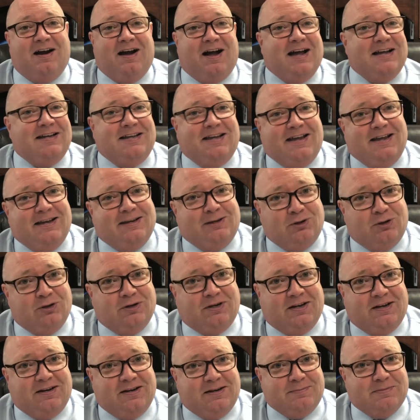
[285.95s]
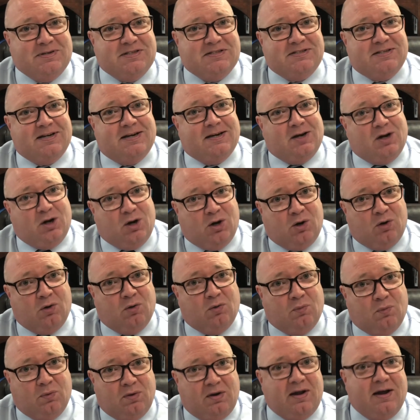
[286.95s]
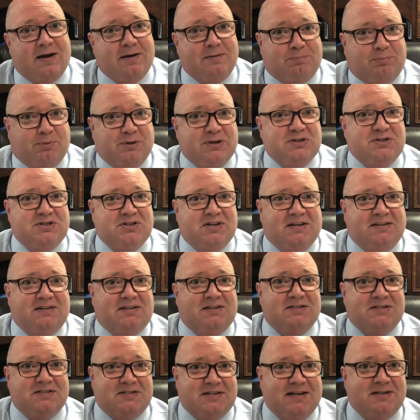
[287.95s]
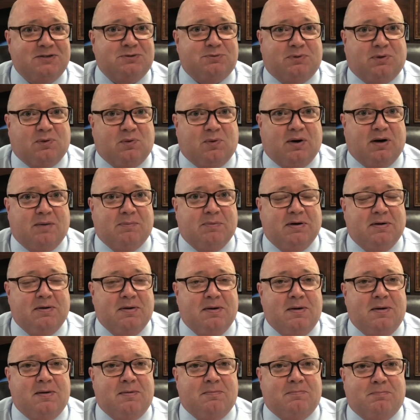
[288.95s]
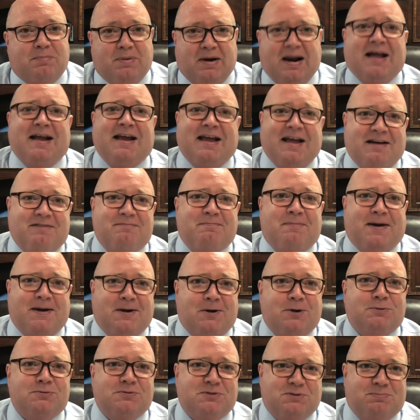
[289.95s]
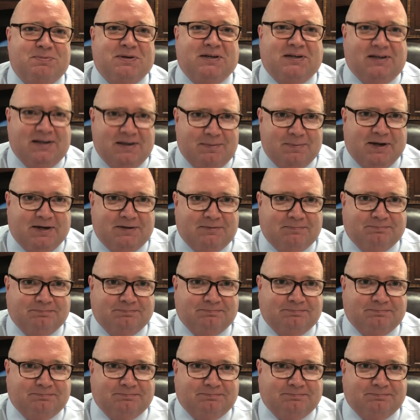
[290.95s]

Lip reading: I can't look at him and say, oh, well, I appreciate the state's requirement, but I have my own speed limit.